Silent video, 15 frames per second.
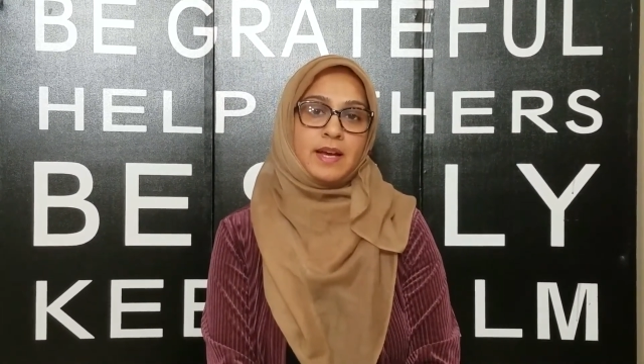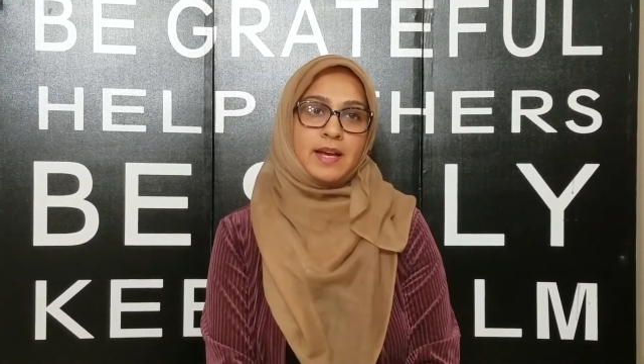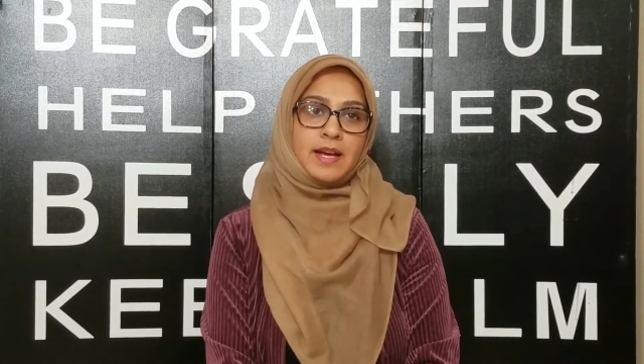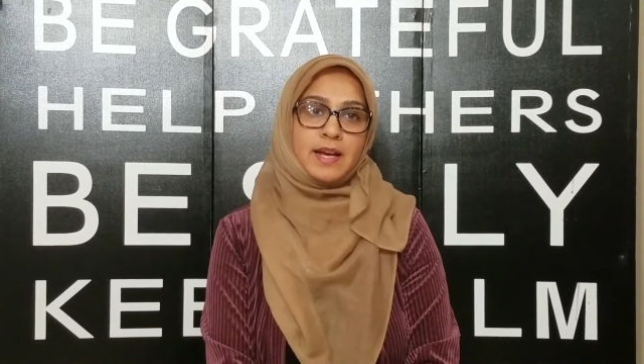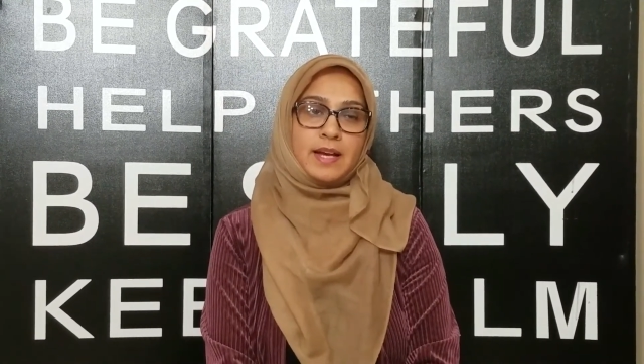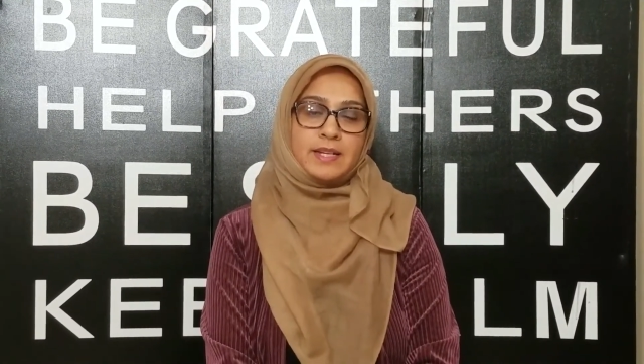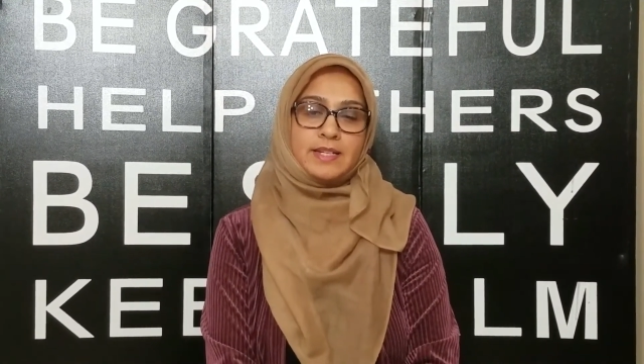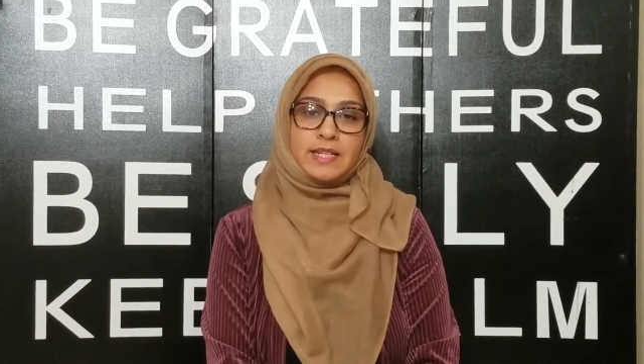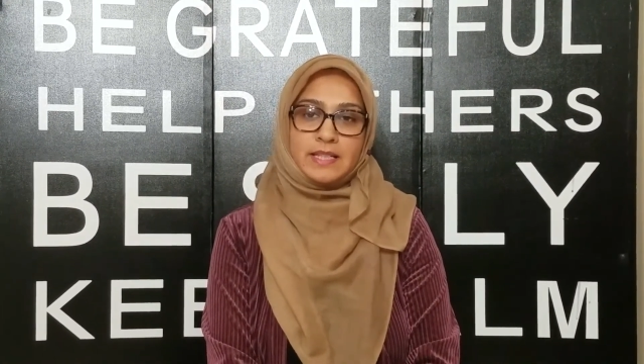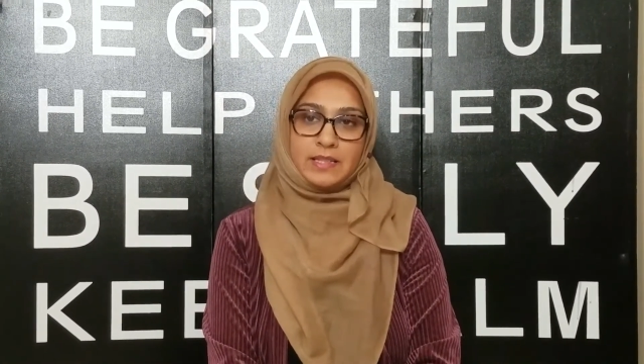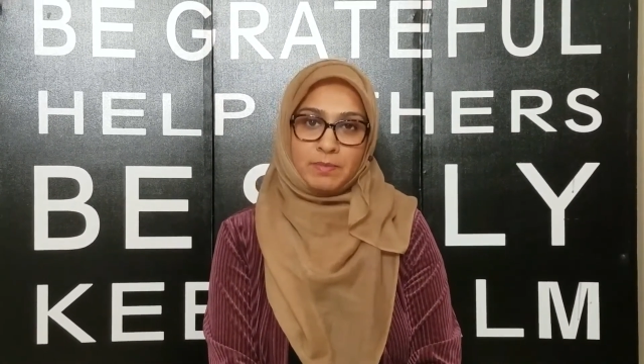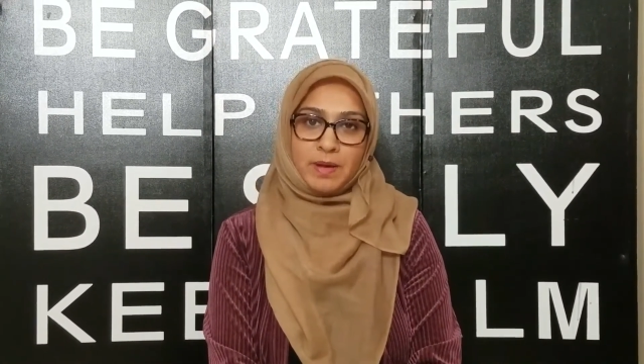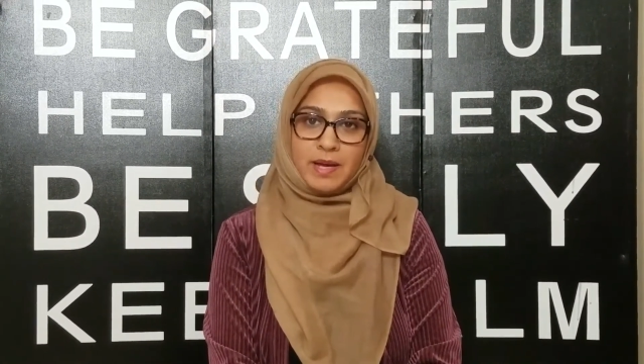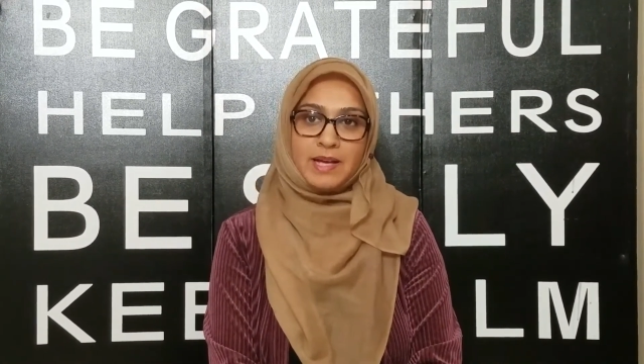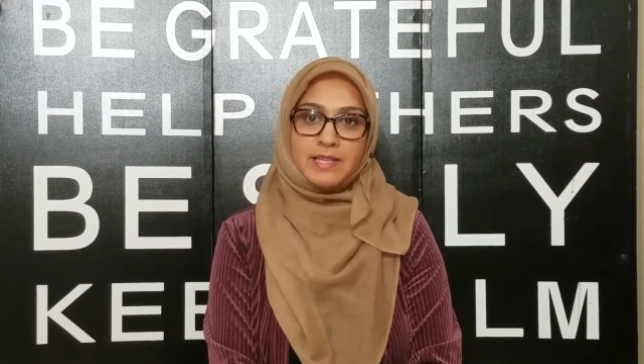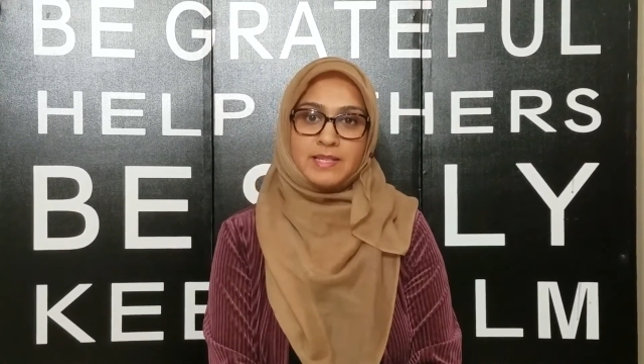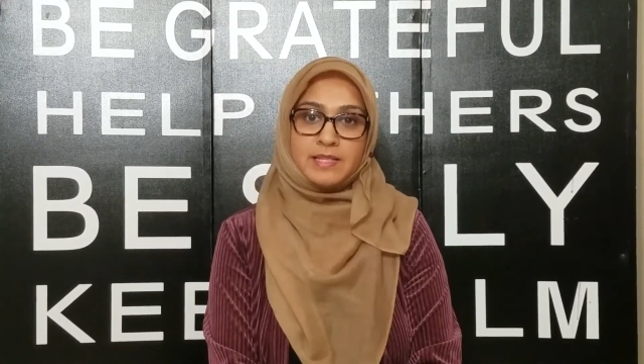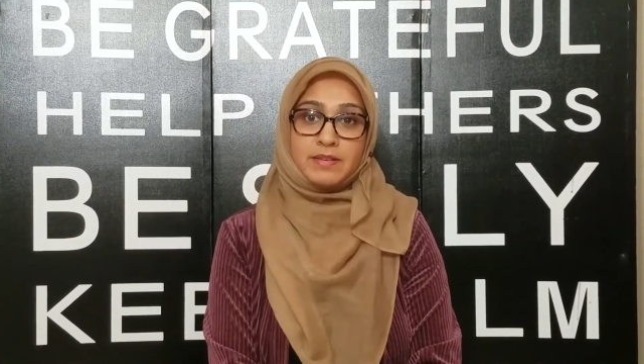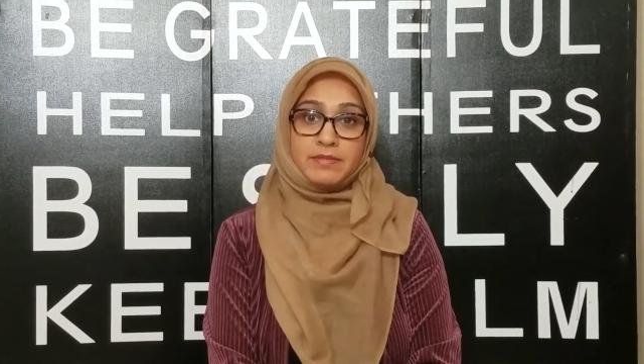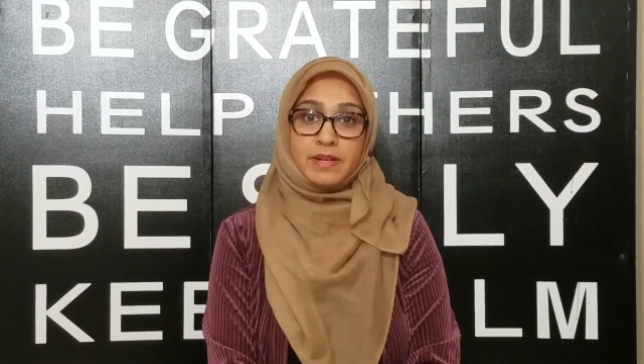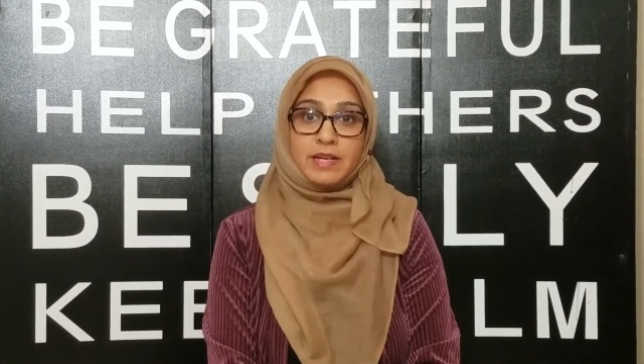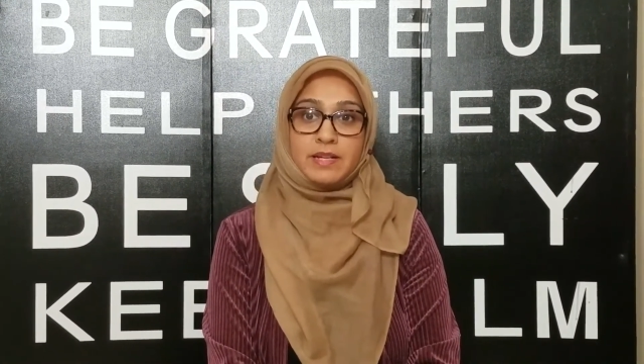And in the past,
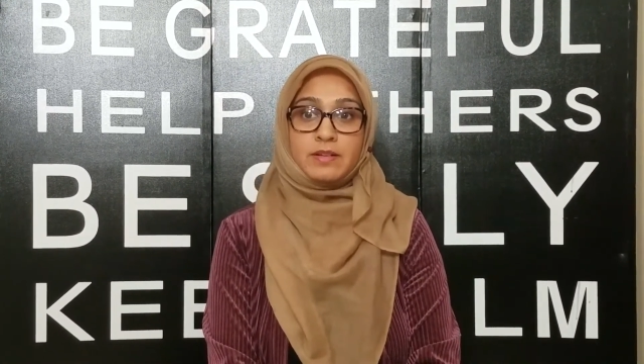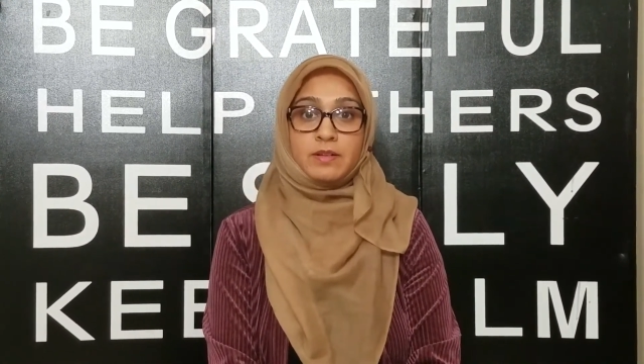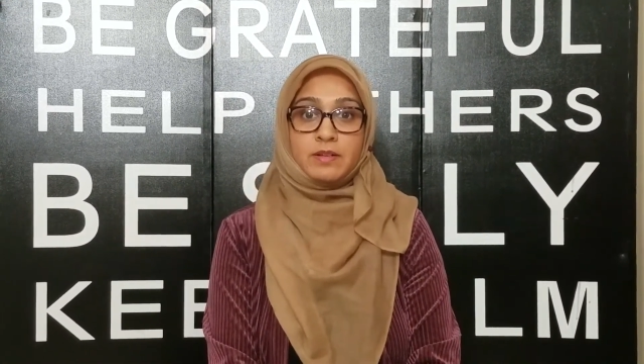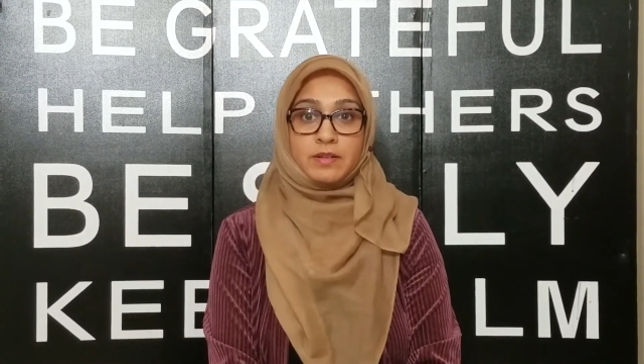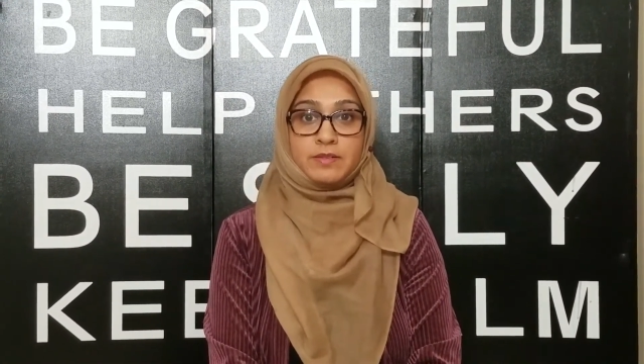they've had a lot